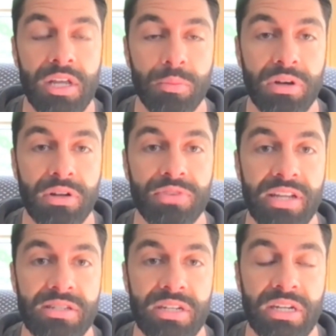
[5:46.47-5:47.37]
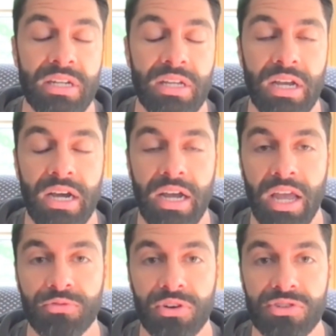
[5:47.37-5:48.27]
but advancing uh,
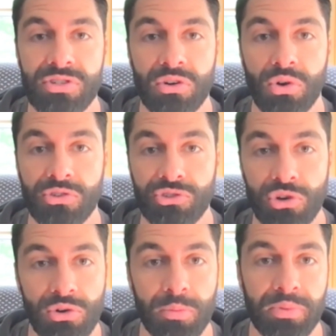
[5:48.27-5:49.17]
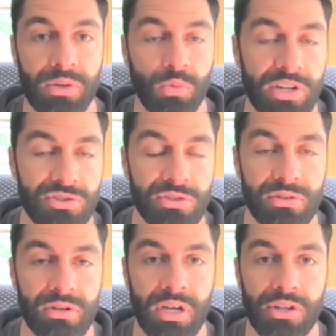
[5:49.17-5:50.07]
efforts across Europe and
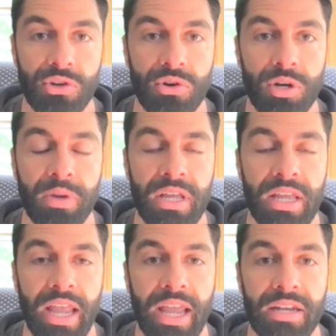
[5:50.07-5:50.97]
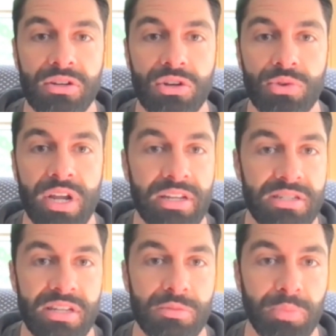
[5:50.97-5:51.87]
Western uh, Europe and creating a
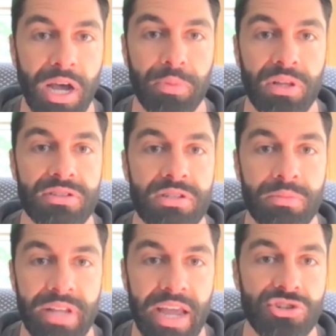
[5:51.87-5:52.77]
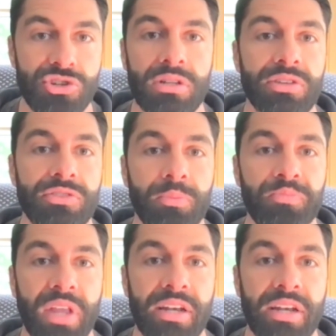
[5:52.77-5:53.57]
sense of populism, nationalism,